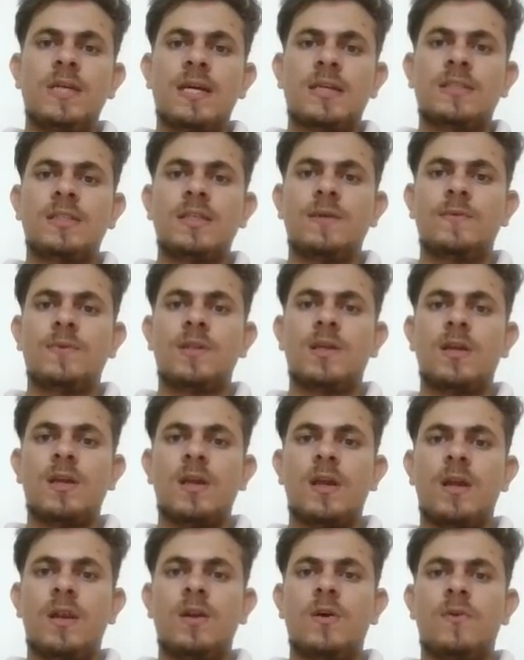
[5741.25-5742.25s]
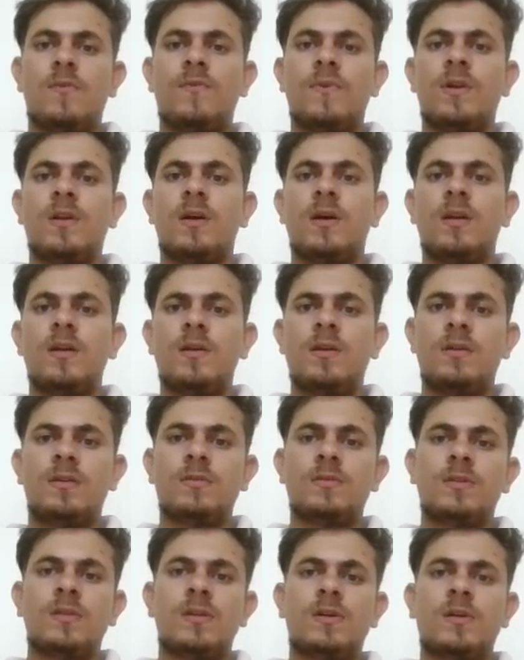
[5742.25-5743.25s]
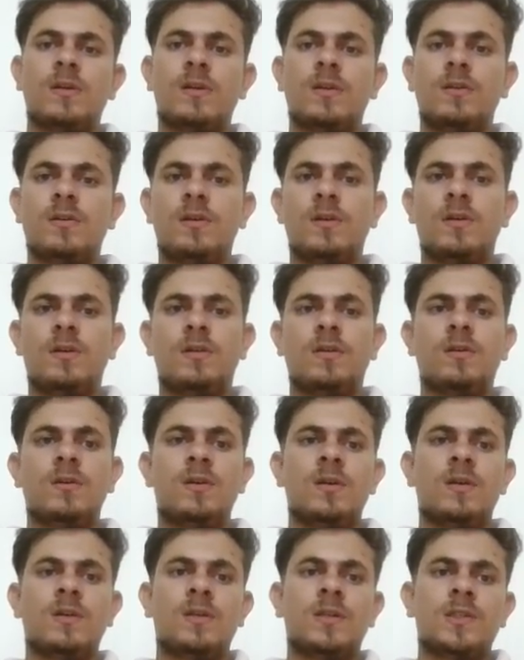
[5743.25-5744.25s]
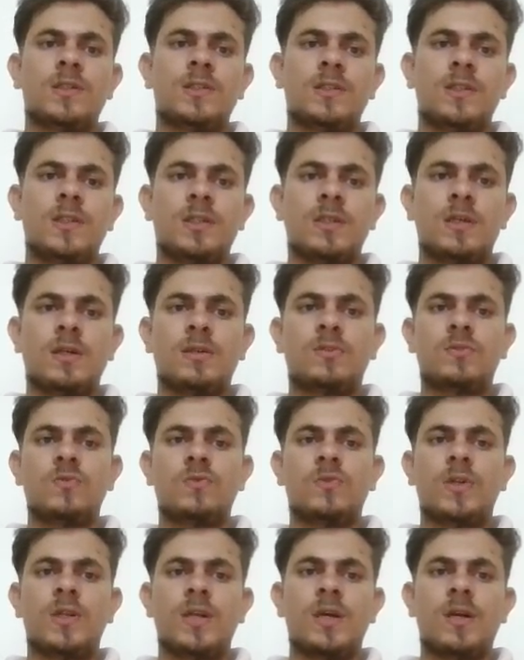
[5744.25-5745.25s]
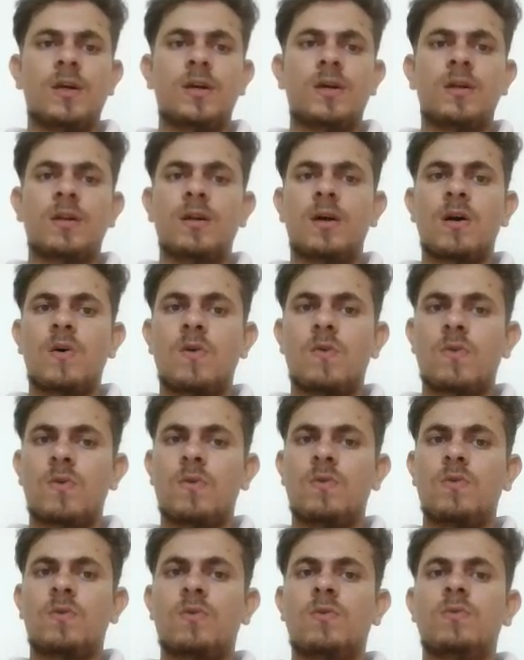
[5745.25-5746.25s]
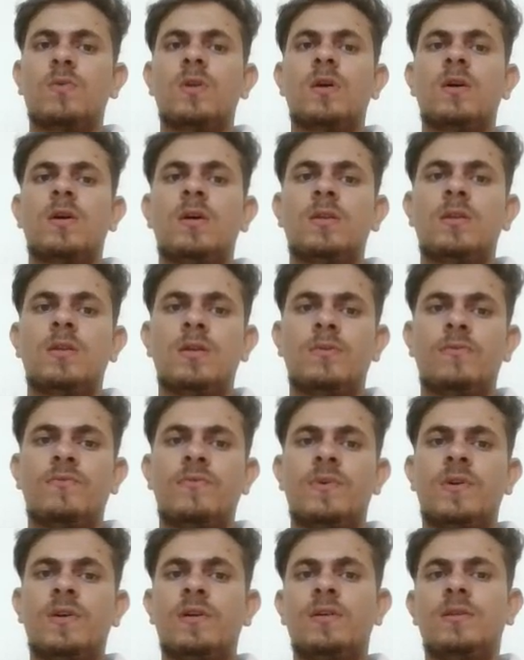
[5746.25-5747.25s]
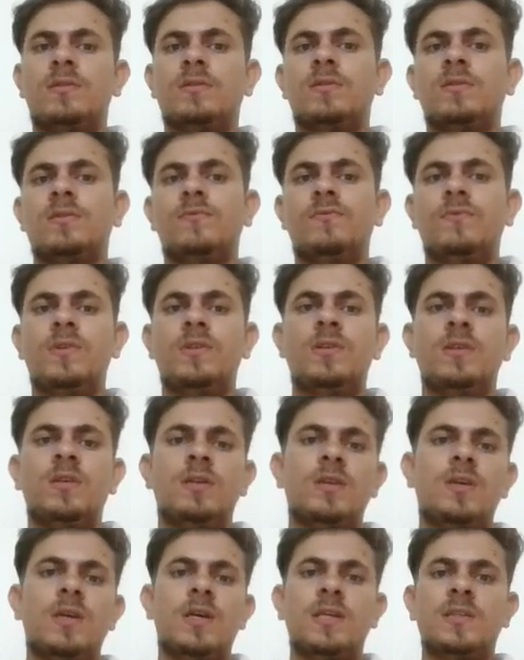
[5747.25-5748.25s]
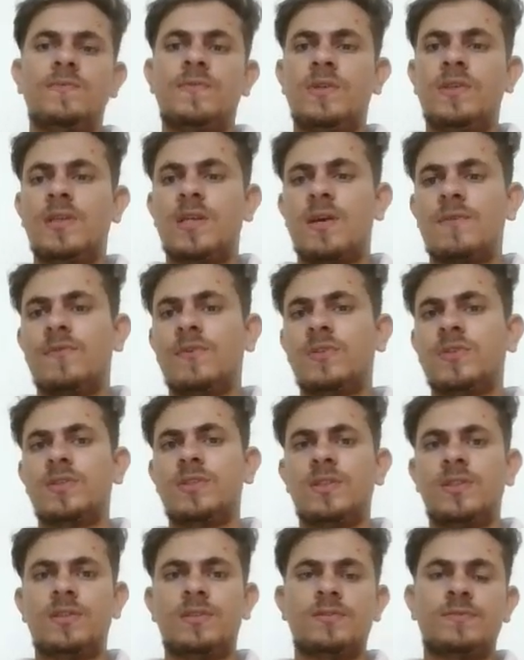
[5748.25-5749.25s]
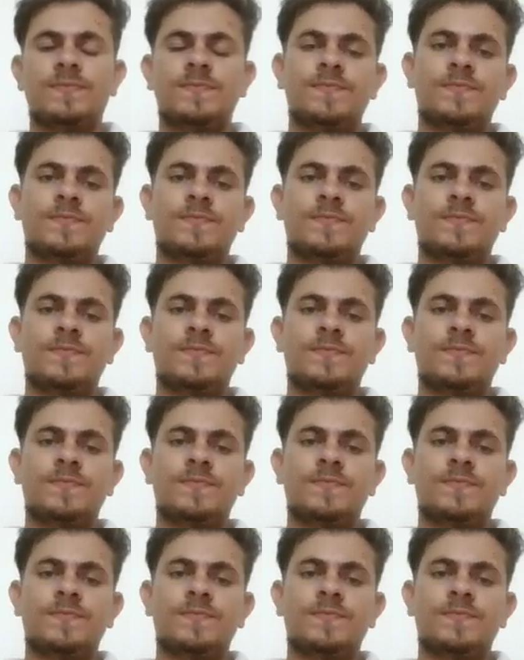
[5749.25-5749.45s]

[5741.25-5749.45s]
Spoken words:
accepts the aid of an unfriended Levi to take her out onto the other world, which he has been never seen.